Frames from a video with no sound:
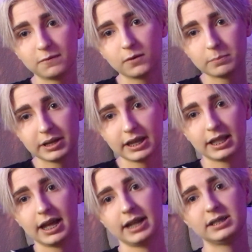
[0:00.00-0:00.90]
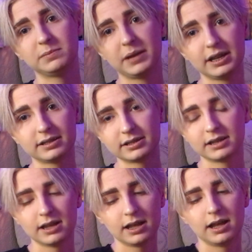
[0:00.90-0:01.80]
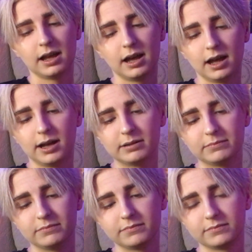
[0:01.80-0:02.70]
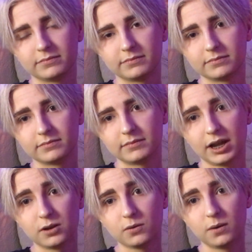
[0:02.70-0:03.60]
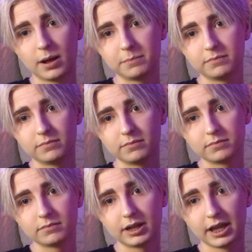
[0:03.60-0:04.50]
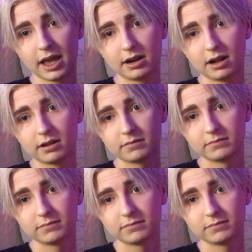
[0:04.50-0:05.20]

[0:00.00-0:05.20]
before being in the headspace. Um, I grew up in Canada.